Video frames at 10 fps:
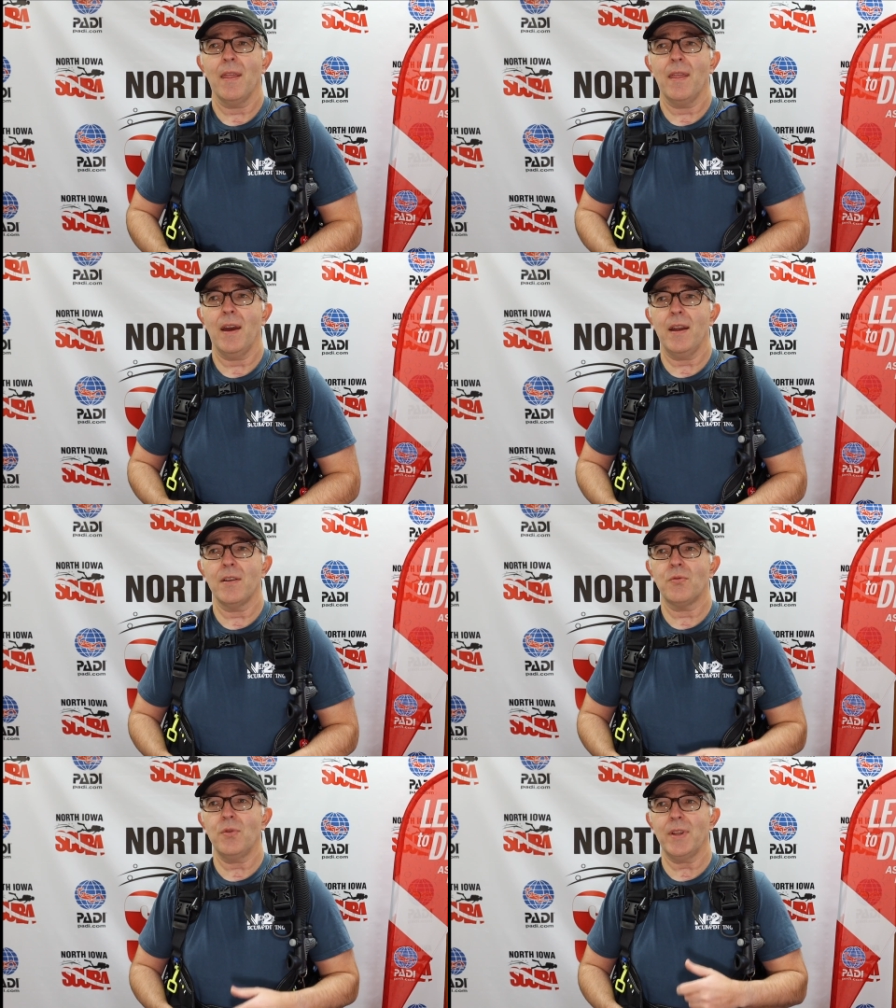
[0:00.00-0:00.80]
that
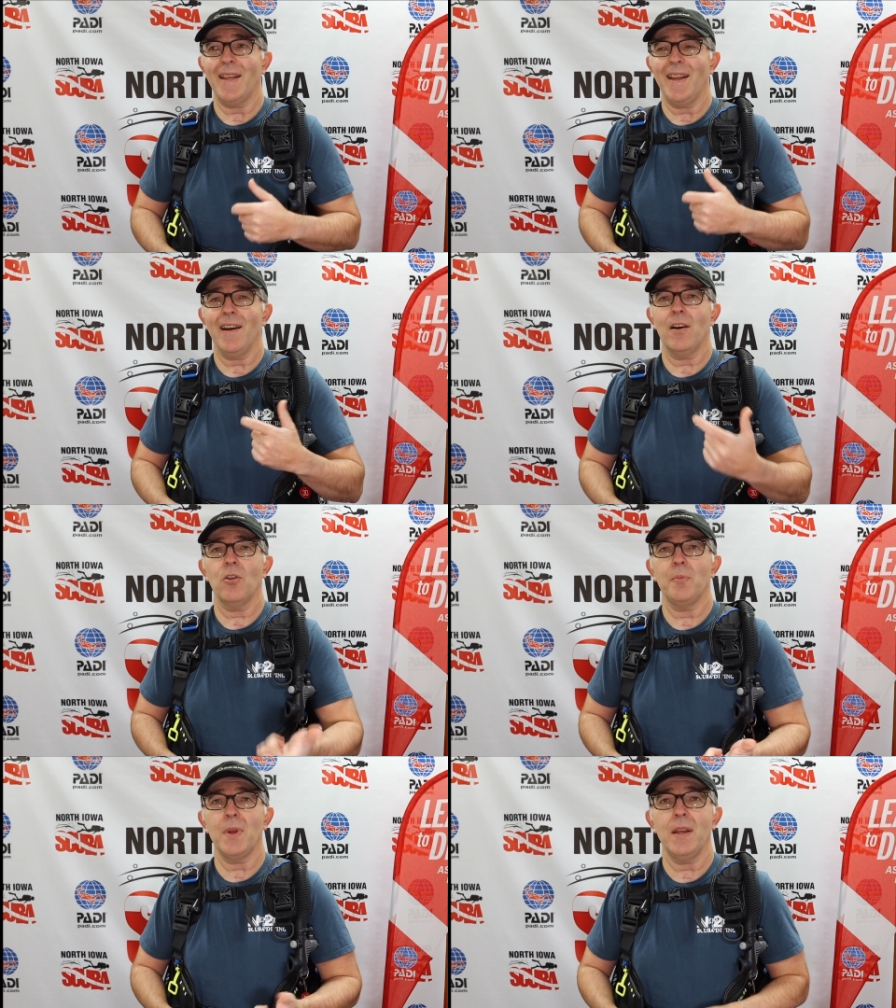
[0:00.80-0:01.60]
has really
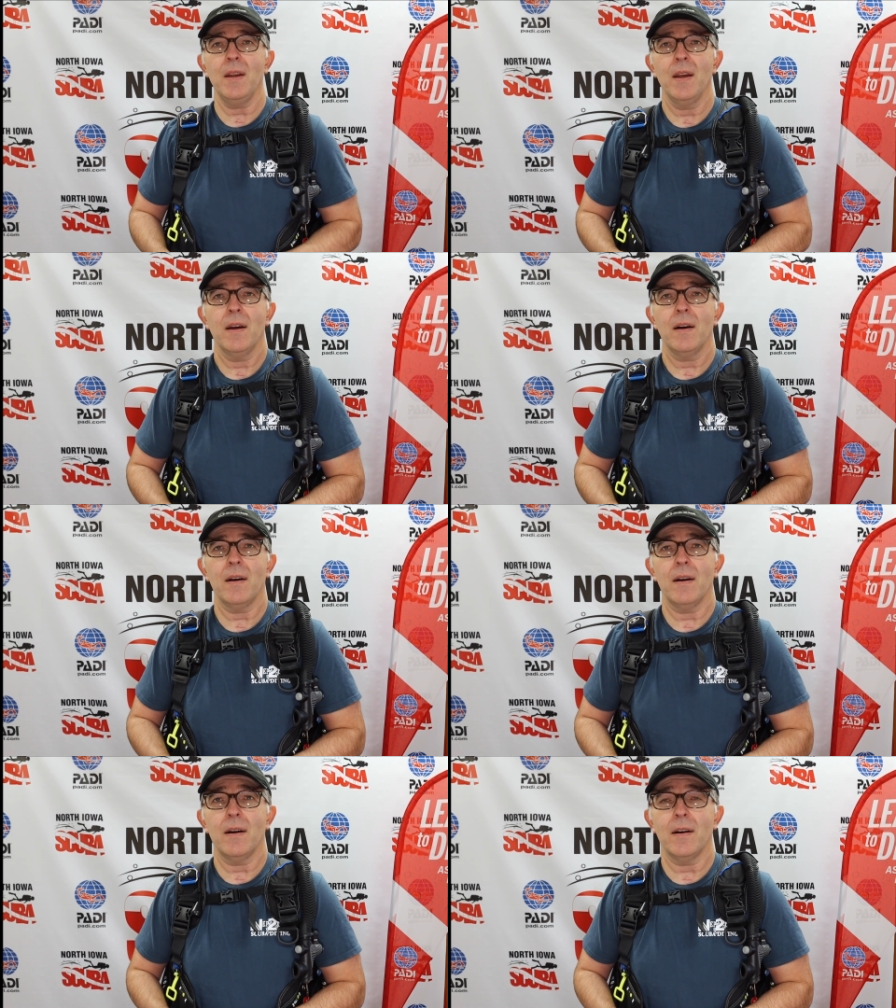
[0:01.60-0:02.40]
helped me
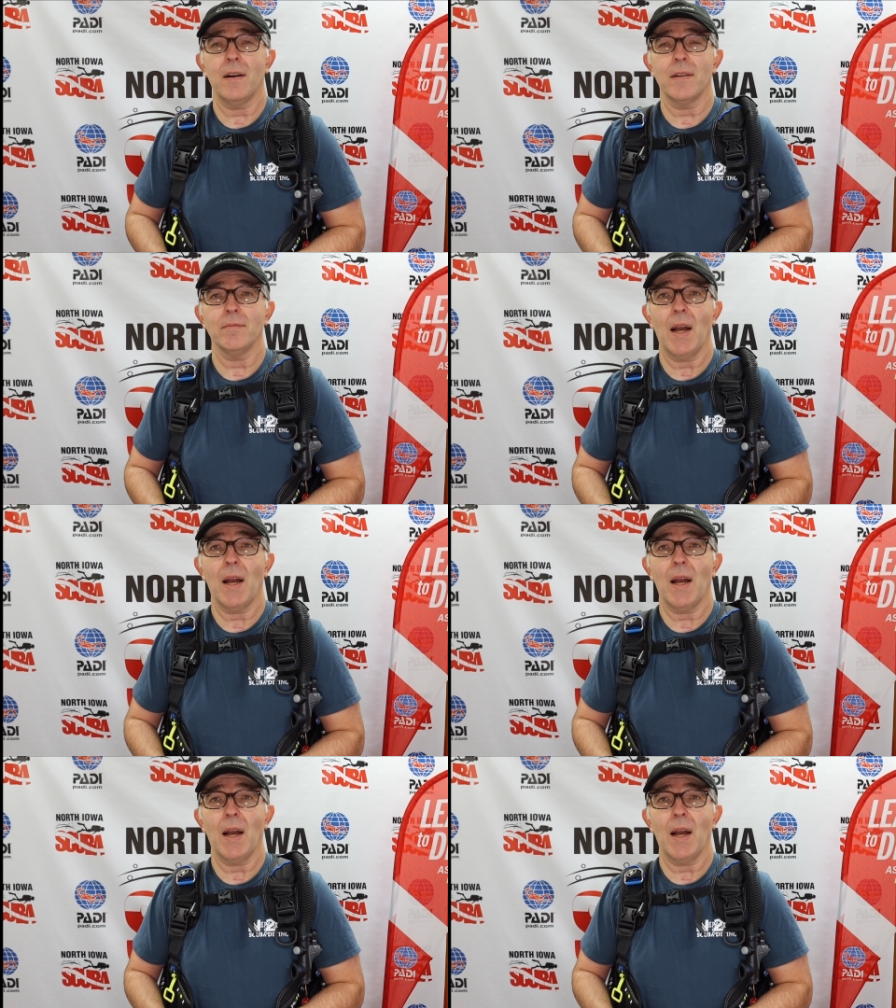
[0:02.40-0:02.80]
uh,